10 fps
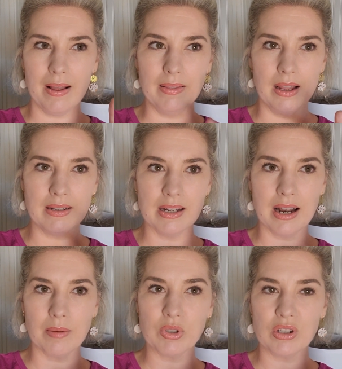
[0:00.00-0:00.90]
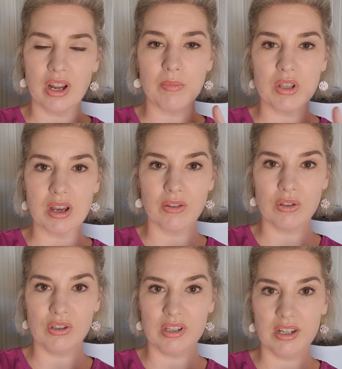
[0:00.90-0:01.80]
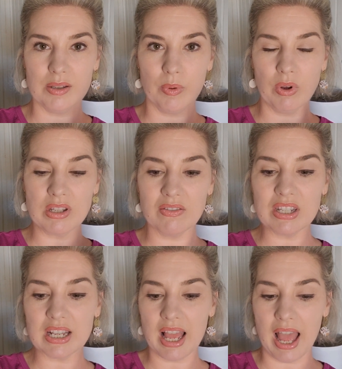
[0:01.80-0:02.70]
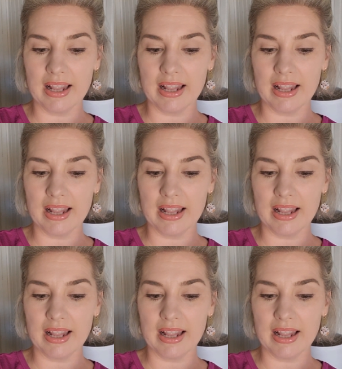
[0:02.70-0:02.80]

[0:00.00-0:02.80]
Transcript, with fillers: London and Amsterdam are the other two cities we want to visit,